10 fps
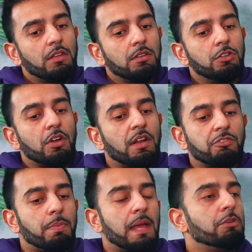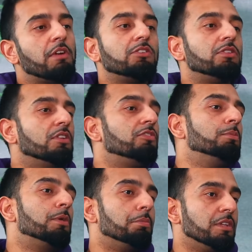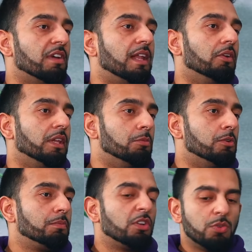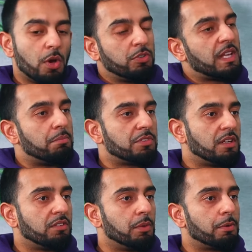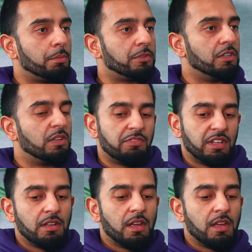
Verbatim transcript: you don't have to pay me rent on the full property value anymore because you own 10% of the property. You're living